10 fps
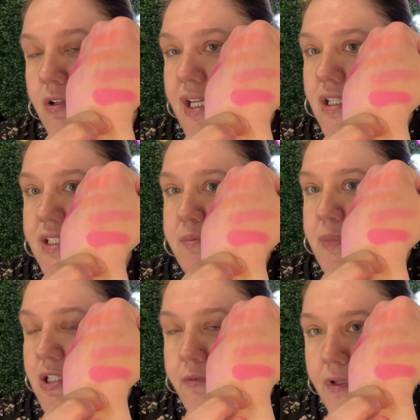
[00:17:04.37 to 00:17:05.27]
It looks
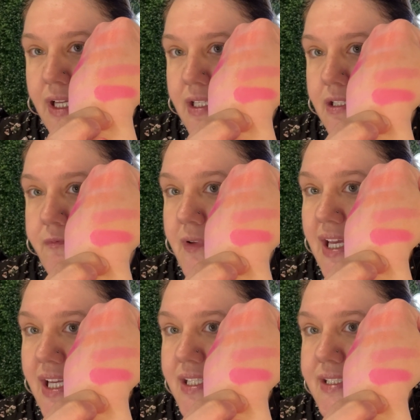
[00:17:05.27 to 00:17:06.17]
beautiful on the
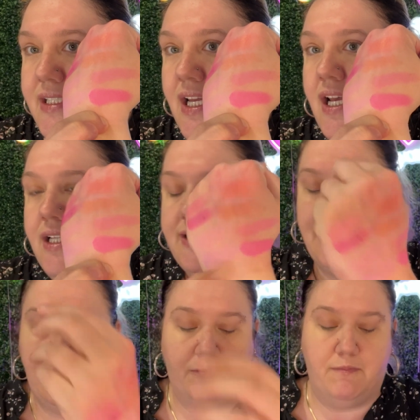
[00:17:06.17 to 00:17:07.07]
face. It's
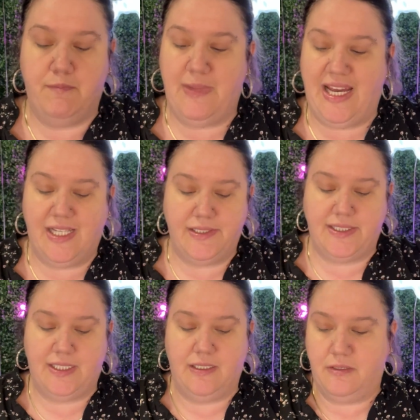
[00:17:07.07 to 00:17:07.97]

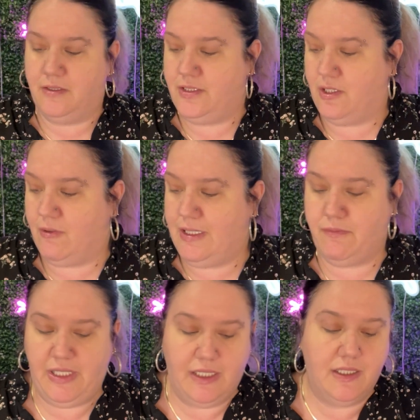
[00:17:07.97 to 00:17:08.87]
matte. Don't have
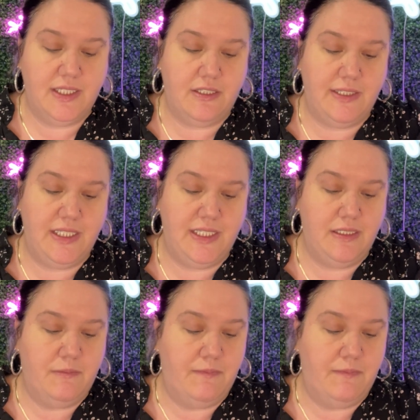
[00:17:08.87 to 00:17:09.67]
any glitter in it.